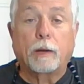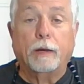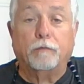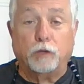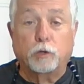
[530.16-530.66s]

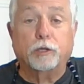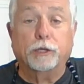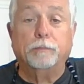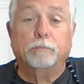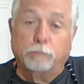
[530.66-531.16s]
If you
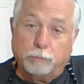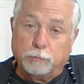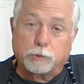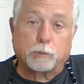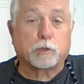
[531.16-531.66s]
could,
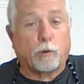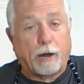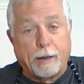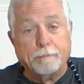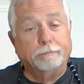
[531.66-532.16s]

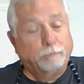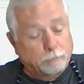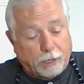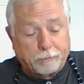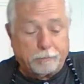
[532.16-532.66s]
subscribe.
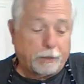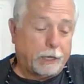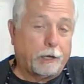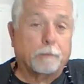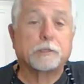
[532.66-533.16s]

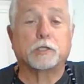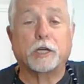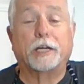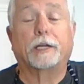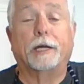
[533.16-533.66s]
That helps the
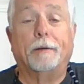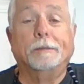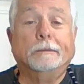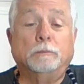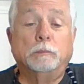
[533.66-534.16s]
channel out.